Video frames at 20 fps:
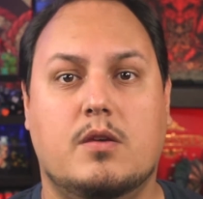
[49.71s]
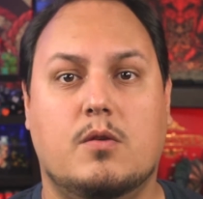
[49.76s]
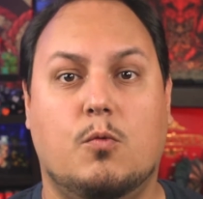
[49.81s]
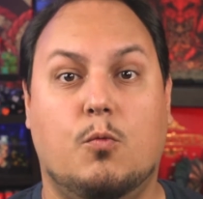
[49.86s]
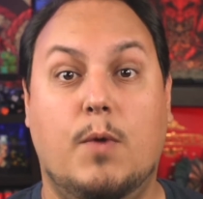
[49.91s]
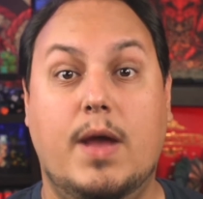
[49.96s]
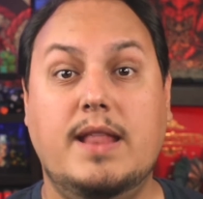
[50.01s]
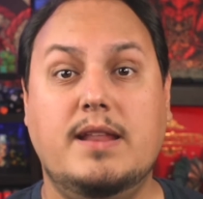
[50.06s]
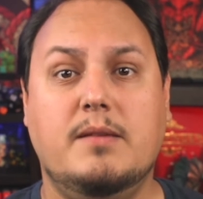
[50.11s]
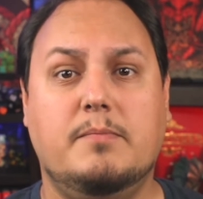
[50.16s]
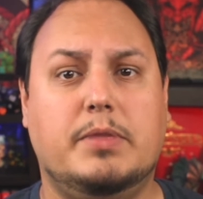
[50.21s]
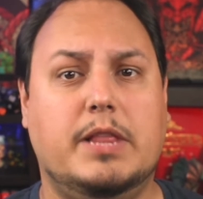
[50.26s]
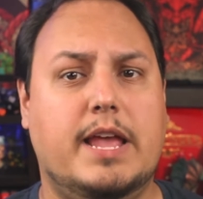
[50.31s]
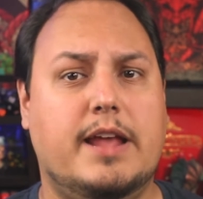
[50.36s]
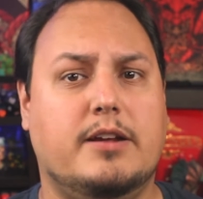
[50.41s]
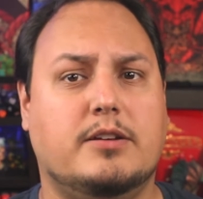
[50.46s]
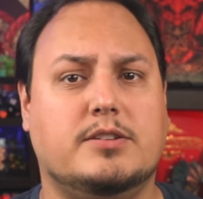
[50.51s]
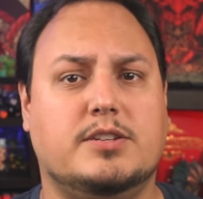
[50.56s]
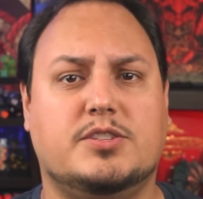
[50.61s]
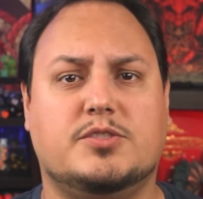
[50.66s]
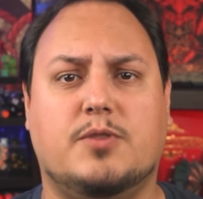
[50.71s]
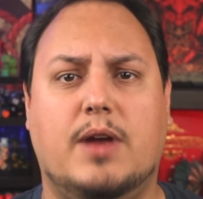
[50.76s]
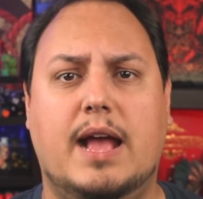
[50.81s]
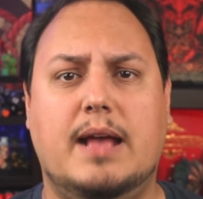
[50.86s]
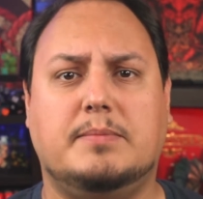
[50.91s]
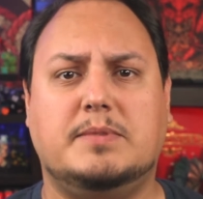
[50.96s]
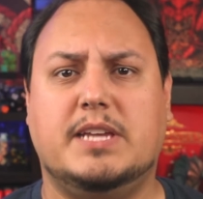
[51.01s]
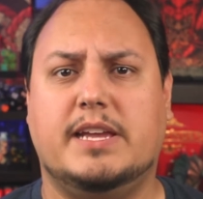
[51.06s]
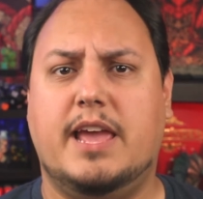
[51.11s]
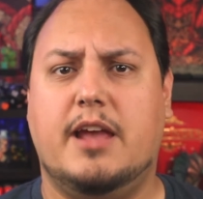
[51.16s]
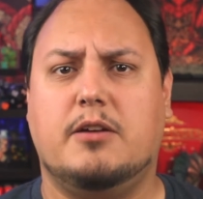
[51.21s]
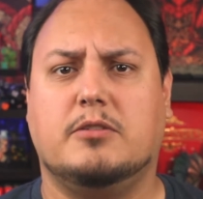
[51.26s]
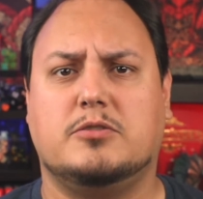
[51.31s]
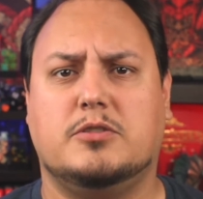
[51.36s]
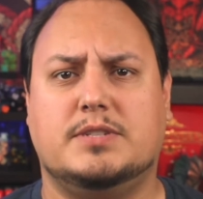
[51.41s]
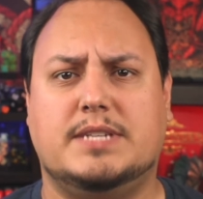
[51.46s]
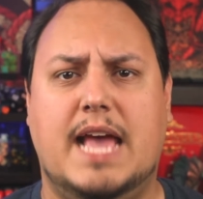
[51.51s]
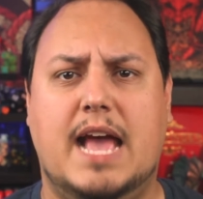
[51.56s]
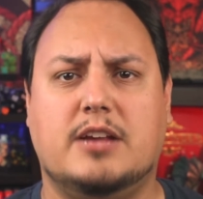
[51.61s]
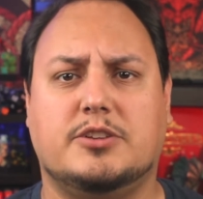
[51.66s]
When a player describes a
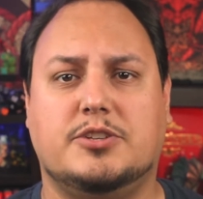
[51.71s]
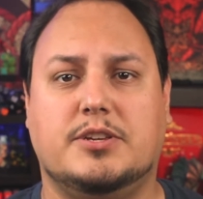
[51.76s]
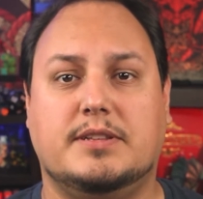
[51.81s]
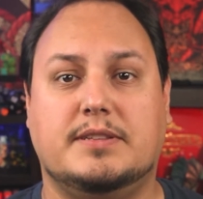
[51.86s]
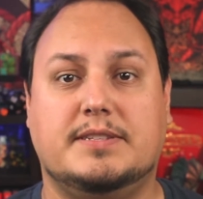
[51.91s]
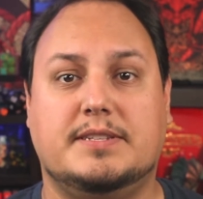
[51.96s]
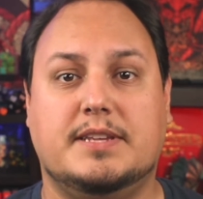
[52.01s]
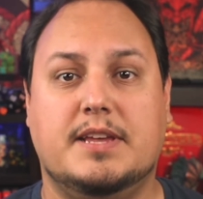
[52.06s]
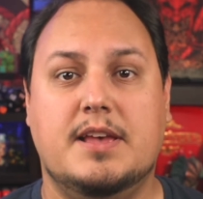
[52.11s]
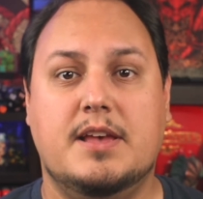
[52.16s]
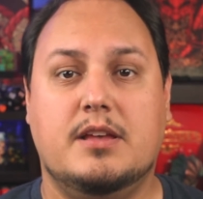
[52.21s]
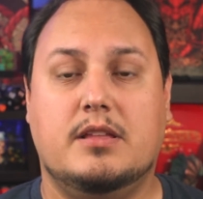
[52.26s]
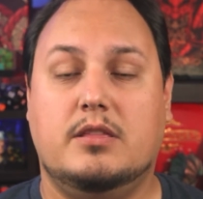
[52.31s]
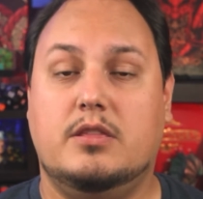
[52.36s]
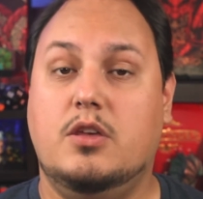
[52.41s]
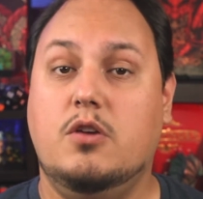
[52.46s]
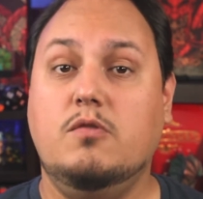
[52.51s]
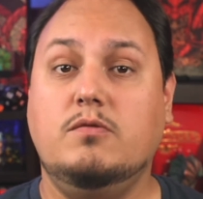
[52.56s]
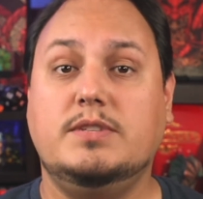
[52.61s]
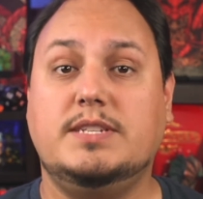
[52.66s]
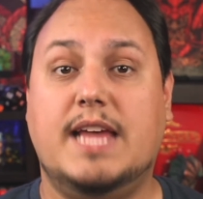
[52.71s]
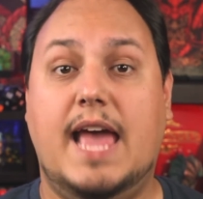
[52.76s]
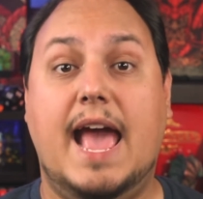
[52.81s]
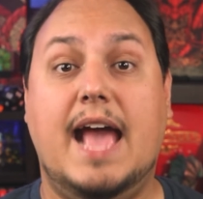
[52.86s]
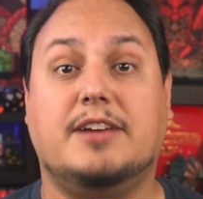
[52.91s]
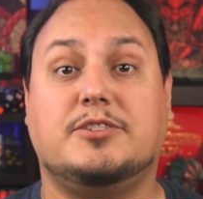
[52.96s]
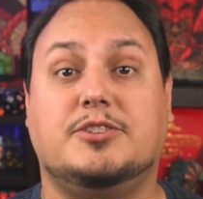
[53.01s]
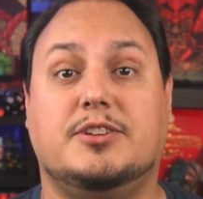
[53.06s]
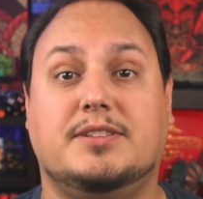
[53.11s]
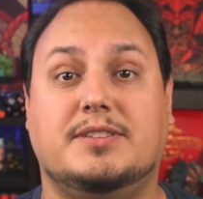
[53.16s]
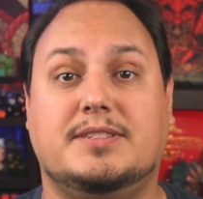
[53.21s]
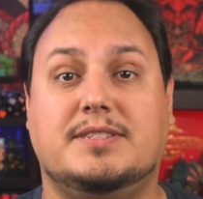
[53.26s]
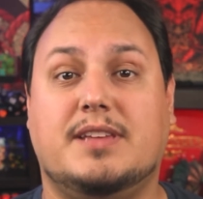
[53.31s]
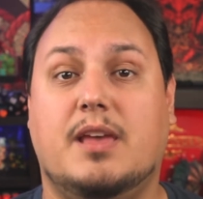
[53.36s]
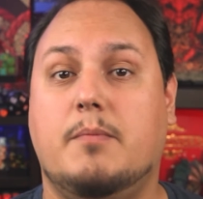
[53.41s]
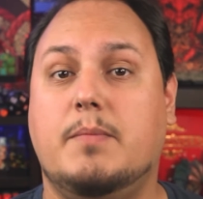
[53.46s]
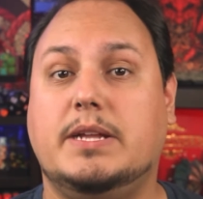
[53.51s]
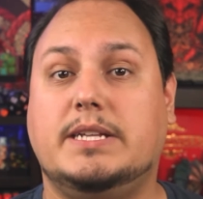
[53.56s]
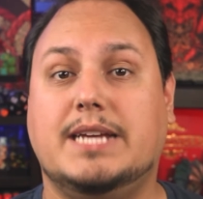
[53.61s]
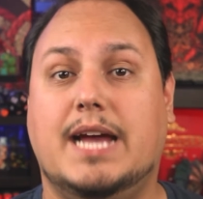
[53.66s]
character's actions, those actions
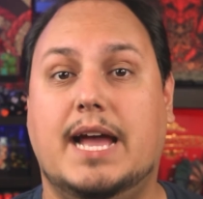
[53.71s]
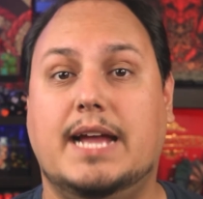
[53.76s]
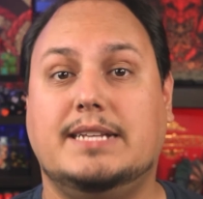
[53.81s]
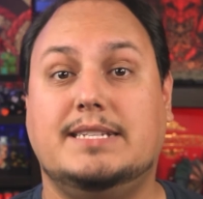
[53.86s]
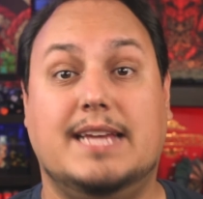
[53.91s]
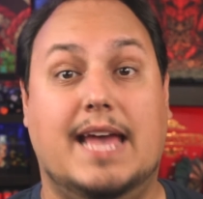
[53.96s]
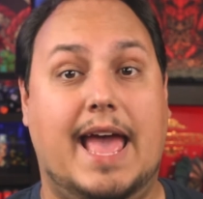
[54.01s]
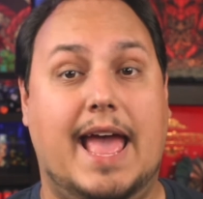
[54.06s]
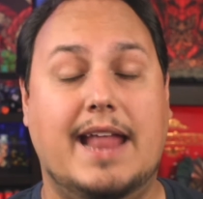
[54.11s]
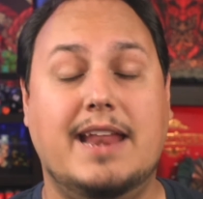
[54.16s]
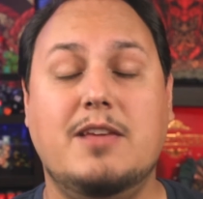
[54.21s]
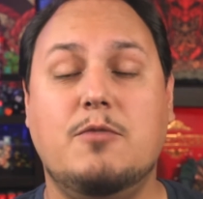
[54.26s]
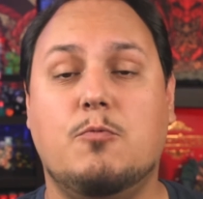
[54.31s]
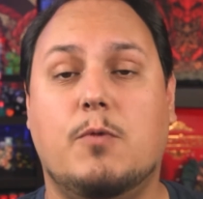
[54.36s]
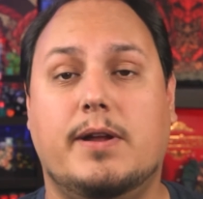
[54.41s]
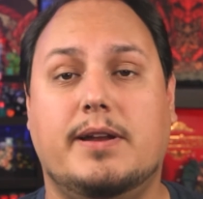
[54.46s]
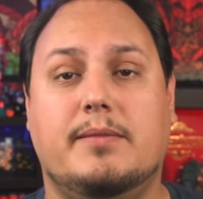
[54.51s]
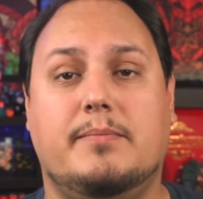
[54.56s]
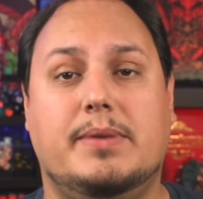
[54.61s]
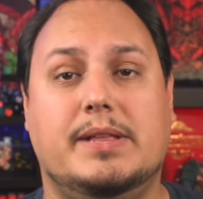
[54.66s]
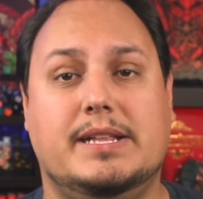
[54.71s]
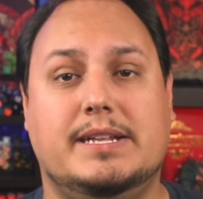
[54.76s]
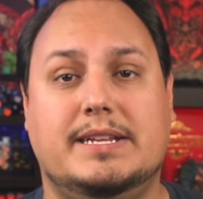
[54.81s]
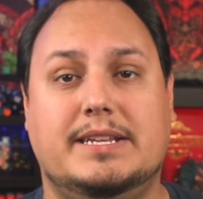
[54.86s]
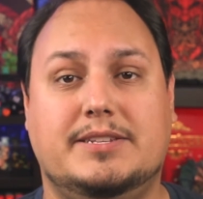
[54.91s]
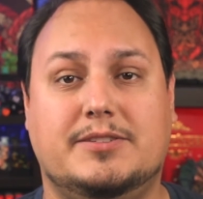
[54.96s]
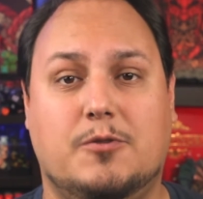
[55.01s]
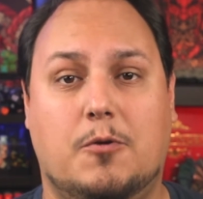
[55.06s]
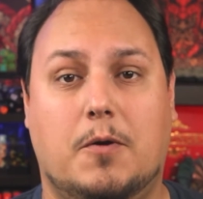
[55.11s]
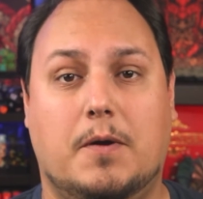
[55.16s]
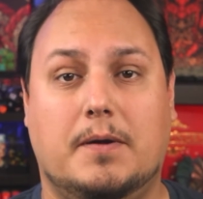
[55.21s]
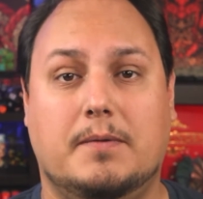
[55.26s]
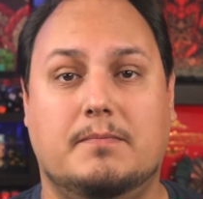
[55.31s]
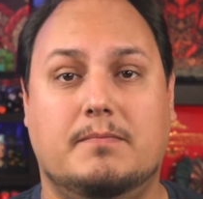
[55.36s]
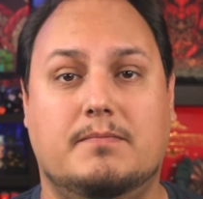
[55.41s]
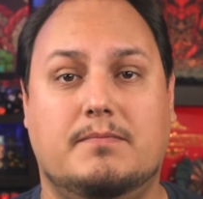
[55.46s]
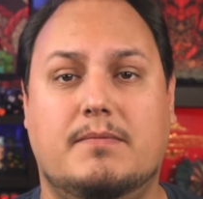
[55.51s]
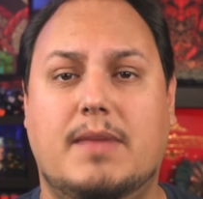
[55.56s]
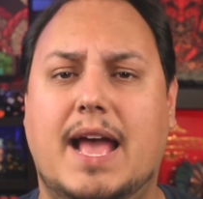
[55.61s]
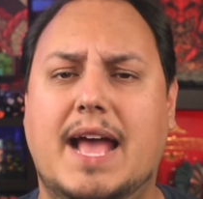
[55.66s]
can be tied to any one ability score,
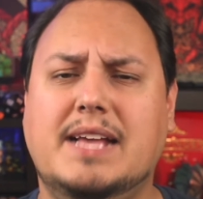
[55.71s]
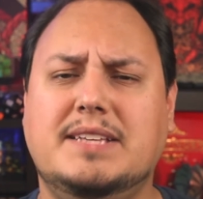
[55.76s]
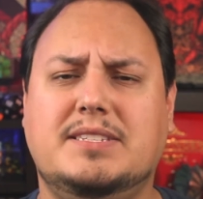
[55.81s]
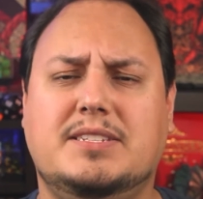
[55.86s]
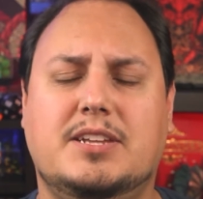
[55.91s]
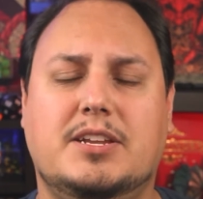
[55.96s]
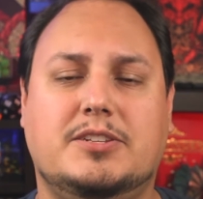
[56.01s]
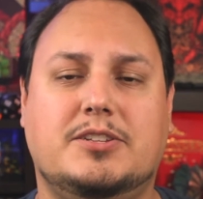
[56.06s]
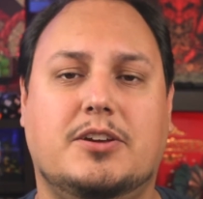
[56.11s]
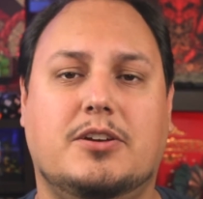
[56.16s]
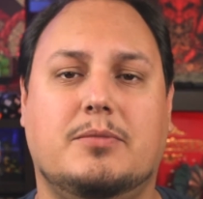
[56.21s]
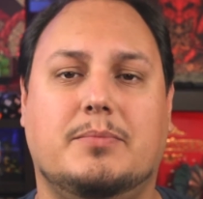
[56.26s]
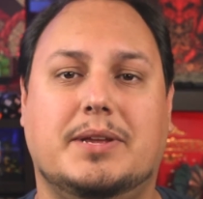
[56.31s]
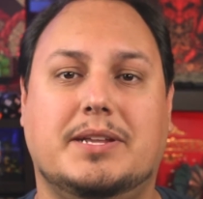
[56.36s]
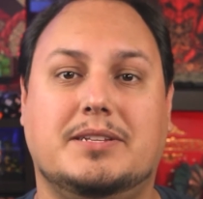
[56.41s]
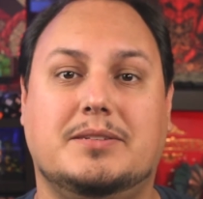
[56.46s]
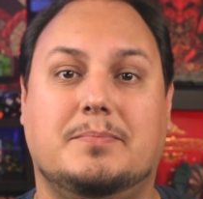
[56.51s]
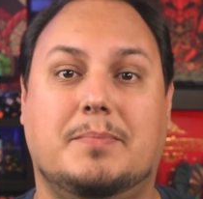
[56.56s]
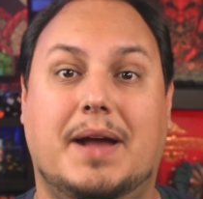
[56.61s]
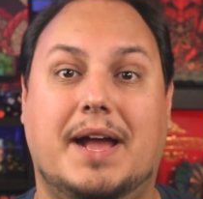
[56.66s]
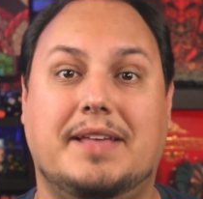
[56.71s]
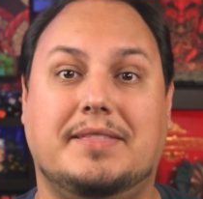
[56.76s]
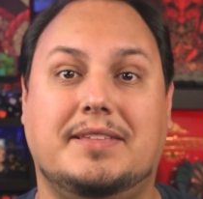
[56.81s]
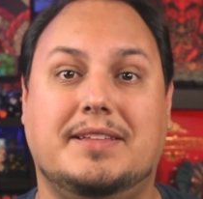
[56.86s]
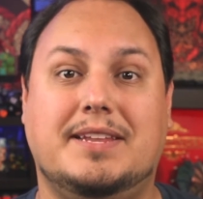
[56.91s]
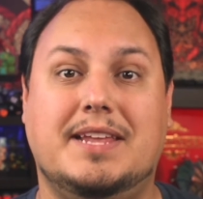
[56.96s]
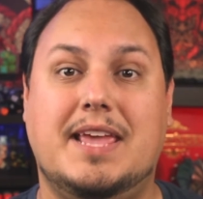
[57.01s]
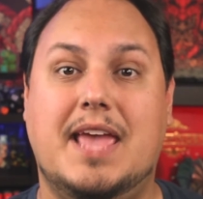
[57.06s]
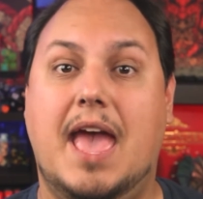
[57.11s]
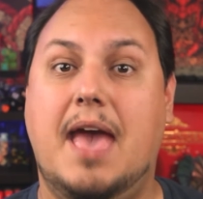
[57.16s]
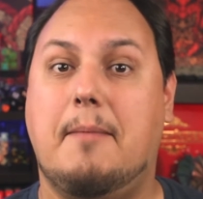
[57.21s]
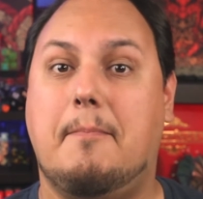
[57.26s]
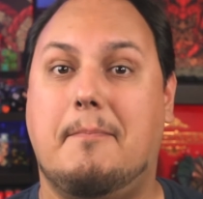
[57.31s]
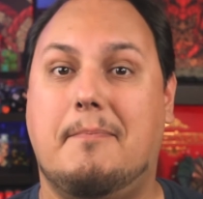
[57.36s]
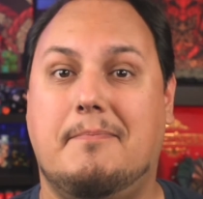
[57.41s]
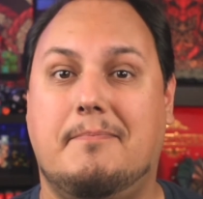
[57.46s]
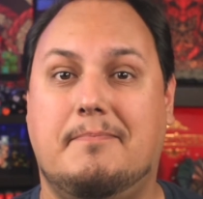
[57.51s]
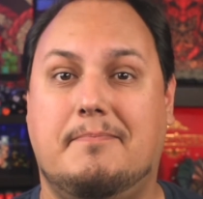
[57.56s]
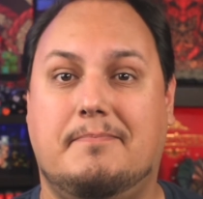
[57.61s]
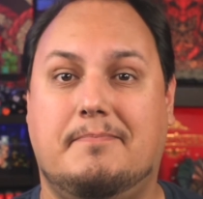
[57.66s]
as determined by the DM.